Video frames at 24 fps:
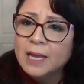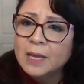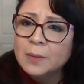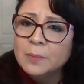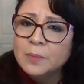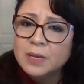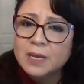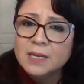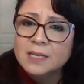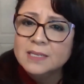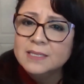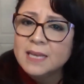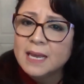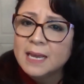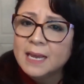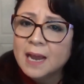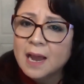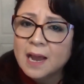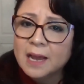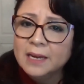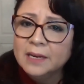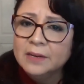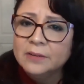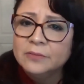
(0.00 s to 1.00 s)
Because
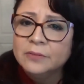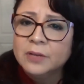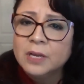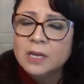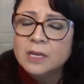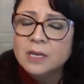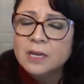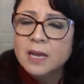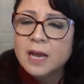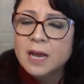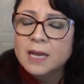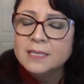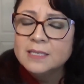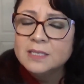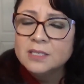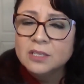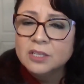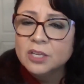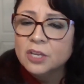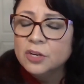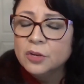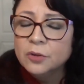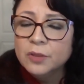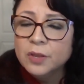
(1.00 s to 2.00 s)

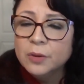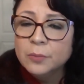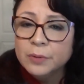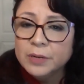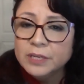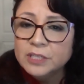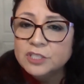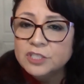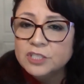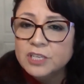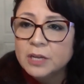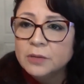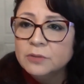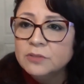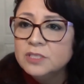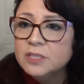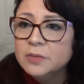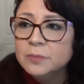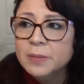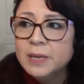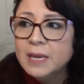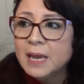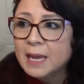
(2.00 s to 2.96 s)
they reached out to me.